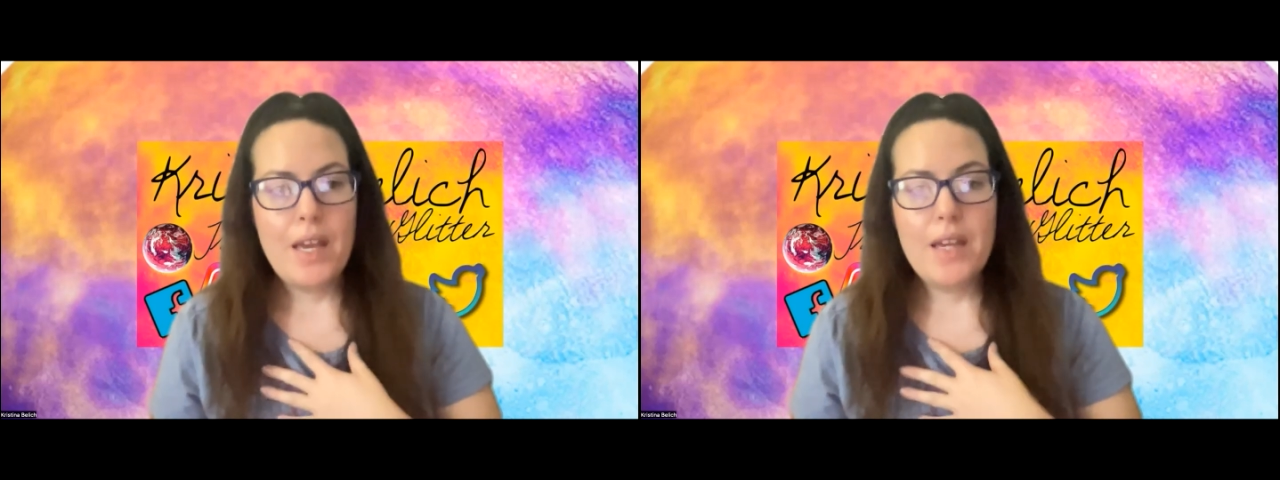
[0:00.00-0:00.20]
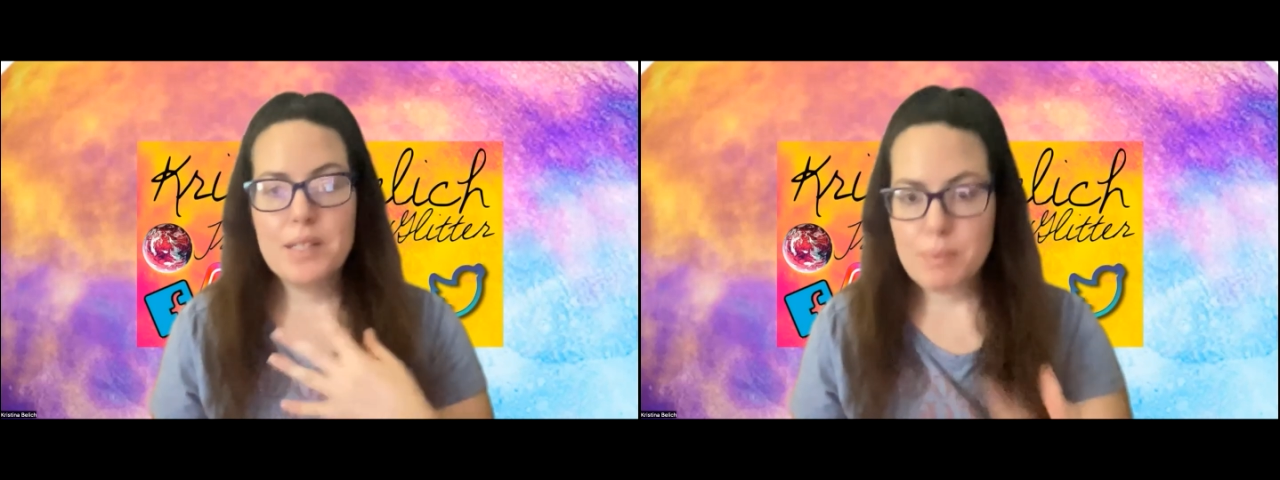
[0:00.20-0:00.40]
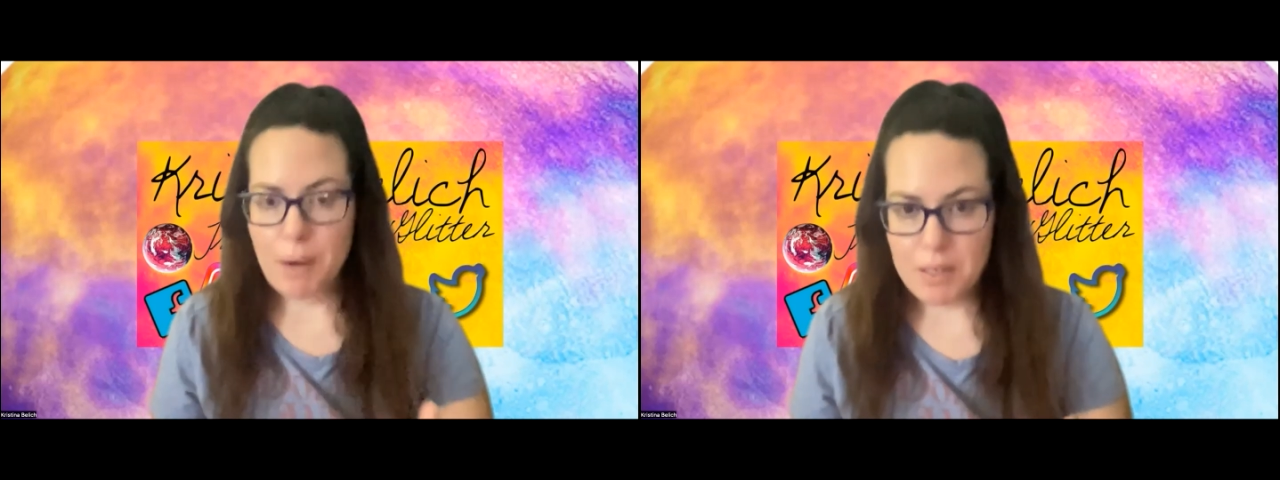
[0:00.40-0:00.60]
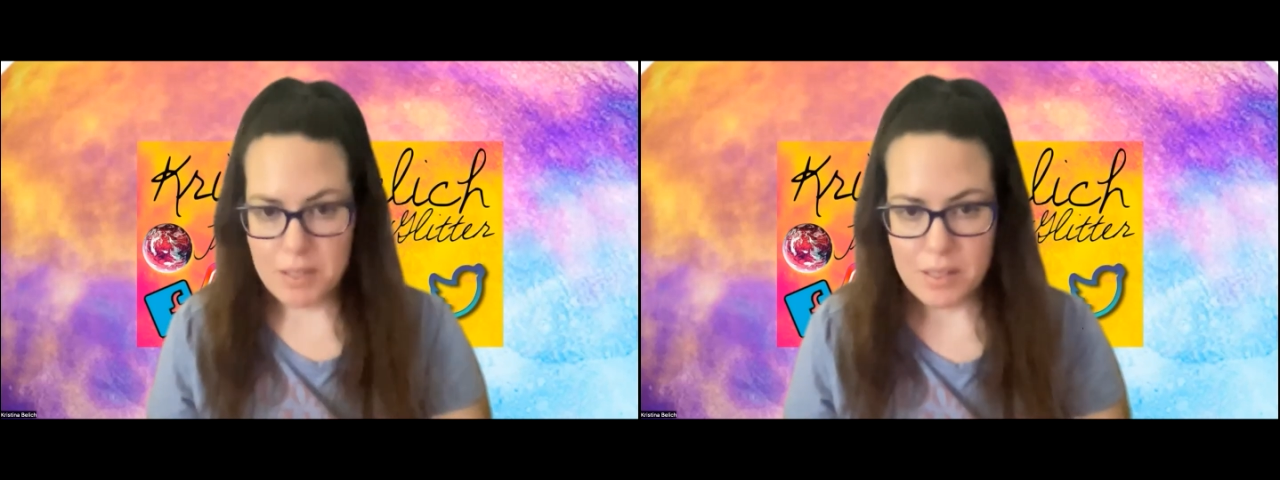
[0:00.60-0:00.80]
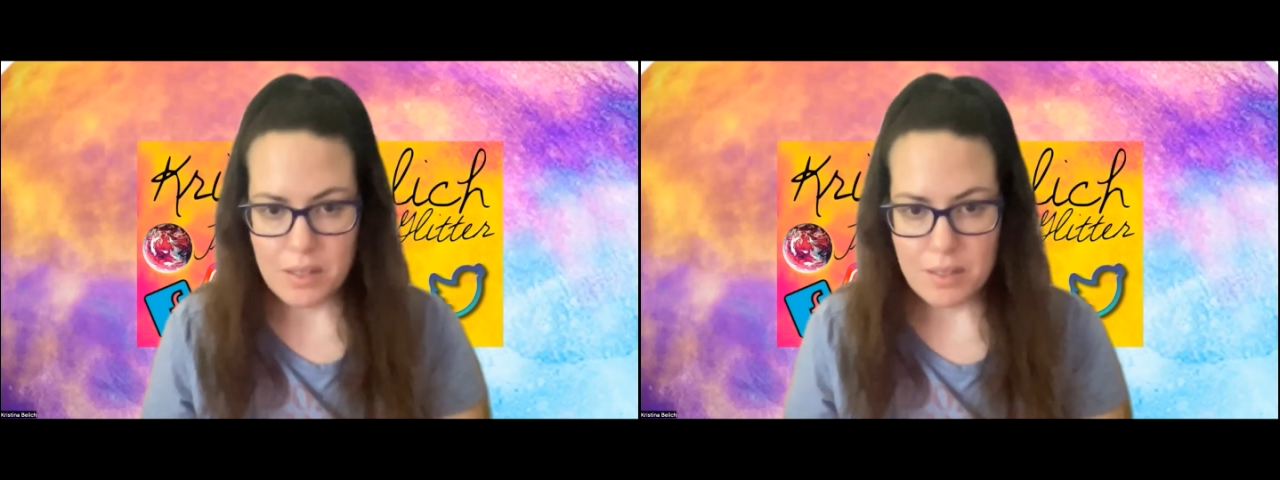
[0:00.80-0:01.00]

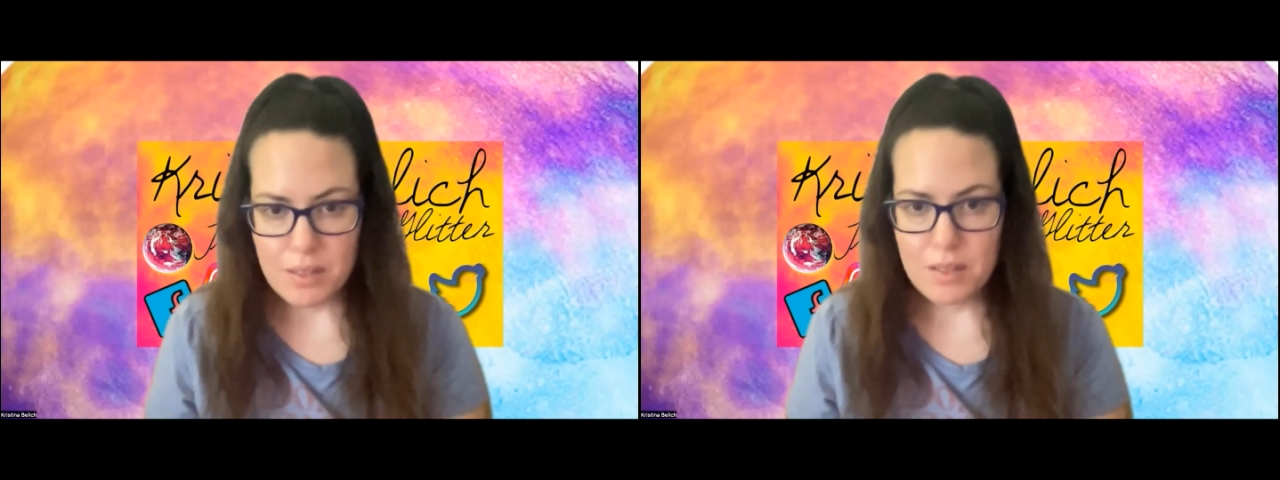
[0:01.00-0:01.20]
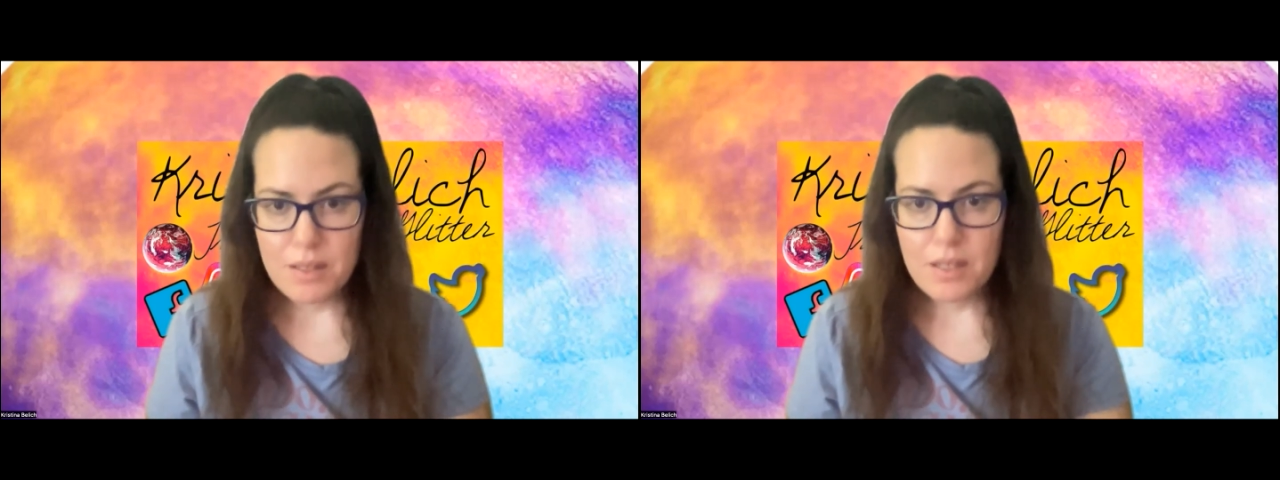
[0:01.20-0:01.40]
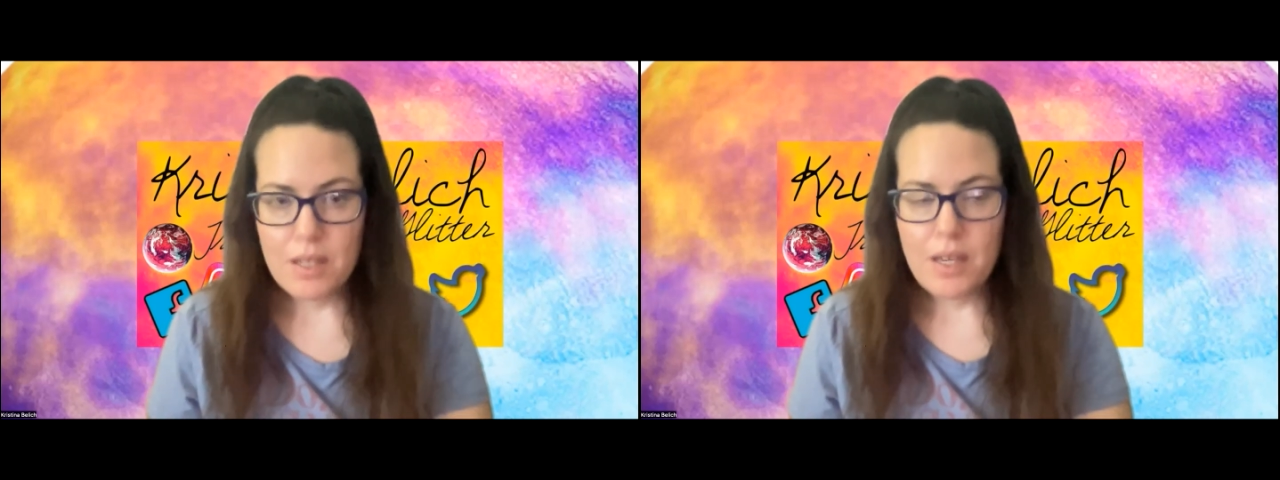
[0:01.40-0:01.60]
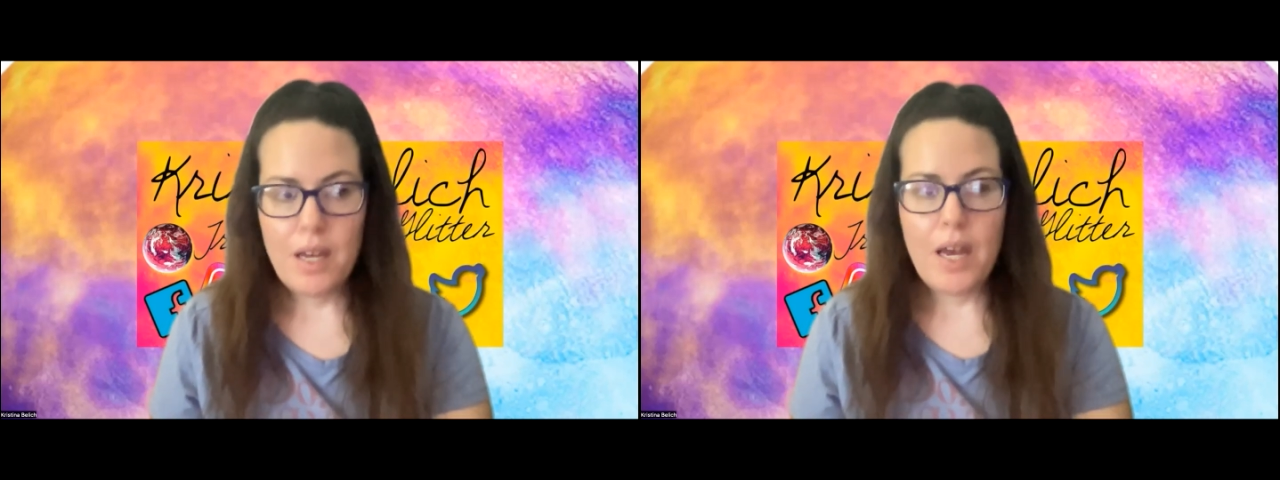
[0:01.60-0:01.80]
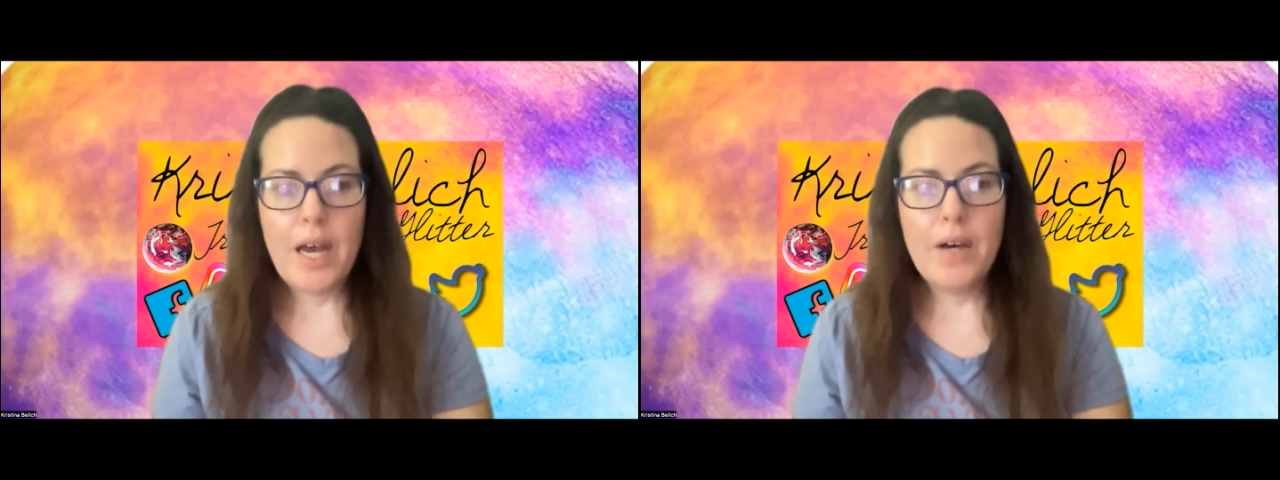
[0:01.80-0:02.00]
Express this.
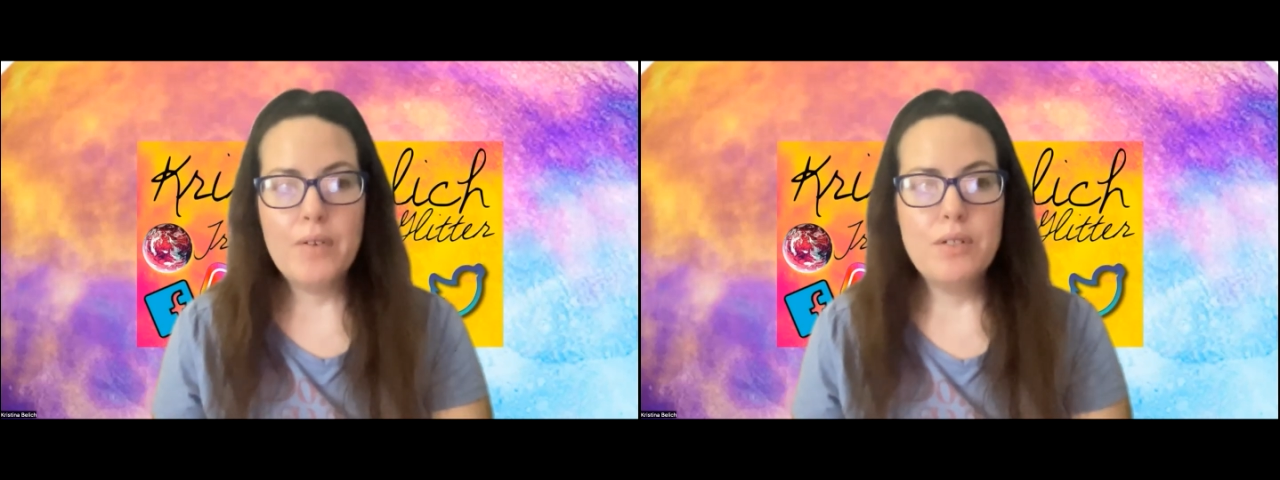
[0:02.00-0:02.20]
How